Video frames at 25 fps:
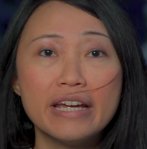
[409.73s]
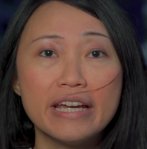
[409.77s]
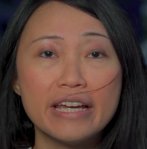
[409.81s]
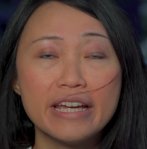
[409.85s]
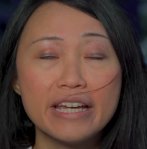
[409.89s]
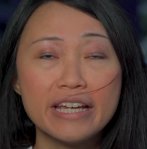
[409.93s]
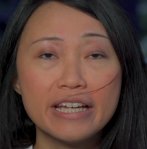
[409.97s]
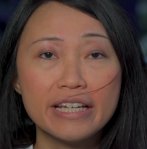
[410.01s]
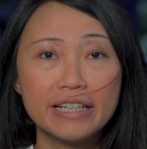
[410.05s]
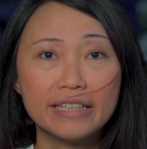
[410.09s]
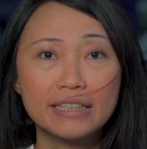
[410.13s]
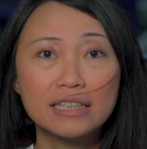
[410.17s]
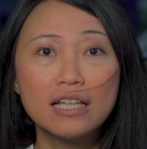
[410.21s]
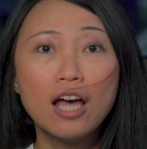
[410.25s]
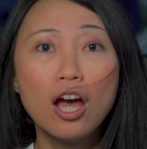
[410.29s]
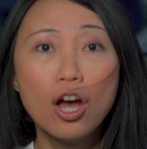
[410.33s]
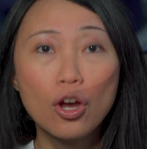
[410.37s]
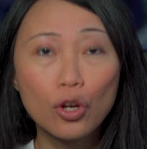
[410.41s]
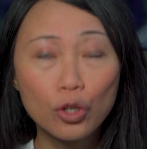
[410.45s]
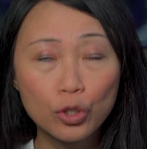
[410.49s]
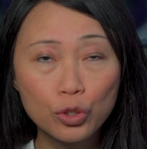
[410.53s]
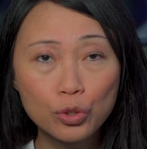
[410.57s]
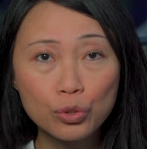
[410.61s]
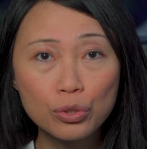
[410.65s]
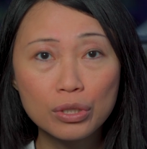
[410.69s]
is
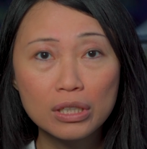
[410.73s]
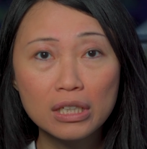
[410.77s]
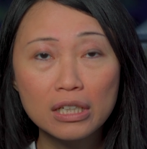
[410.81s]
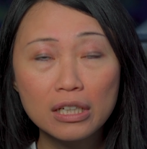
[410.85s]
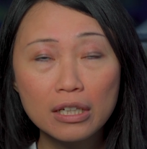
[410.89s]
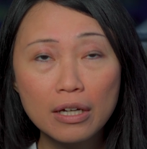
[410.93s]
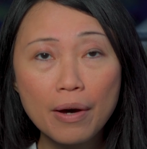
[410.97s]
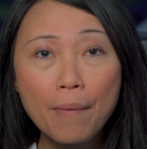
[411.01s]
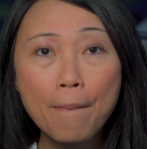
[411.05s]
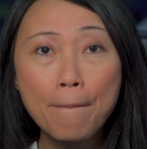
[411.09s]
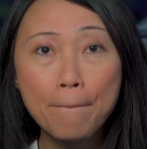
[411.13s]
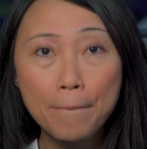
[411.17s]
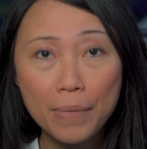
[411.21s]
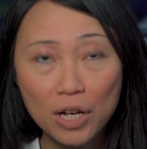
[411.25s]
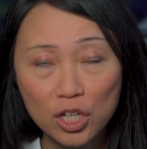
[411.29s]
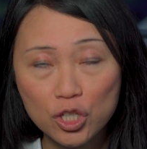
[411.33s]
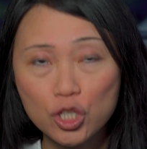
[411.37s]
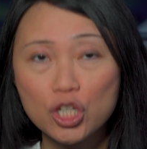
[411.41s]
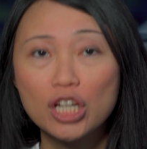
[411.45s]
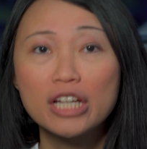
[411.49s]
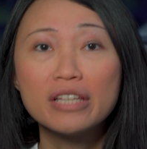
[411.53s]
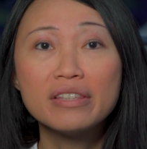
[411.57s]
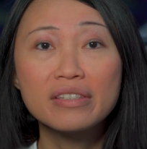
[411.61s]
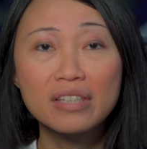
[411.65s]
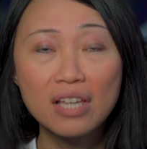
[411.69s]
Google
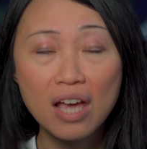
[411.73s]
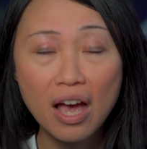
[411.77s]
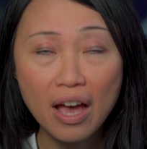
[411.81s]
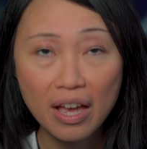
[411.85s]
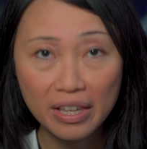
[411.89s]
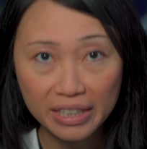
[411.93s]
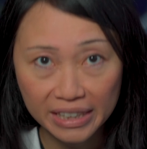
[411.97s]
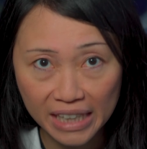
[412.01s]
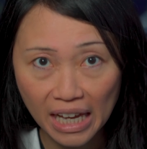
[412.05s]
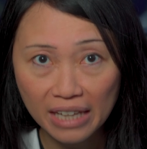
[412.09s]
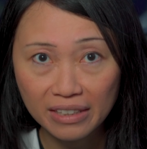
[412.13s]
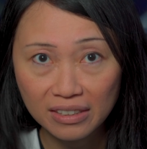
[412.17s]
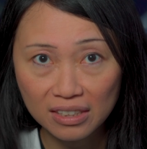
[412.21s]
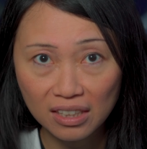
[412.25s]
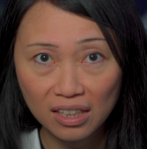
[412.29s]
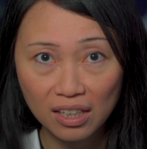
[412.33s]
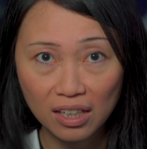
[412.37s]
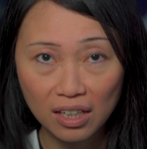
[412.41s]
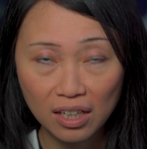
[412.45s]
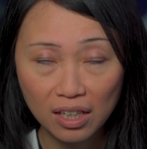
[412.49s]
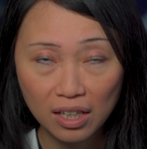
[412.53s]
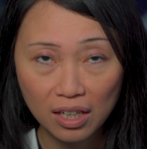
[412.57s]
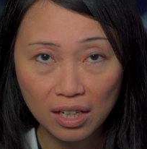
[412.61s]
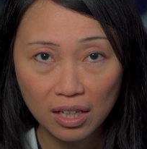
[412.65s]
Merchant Center.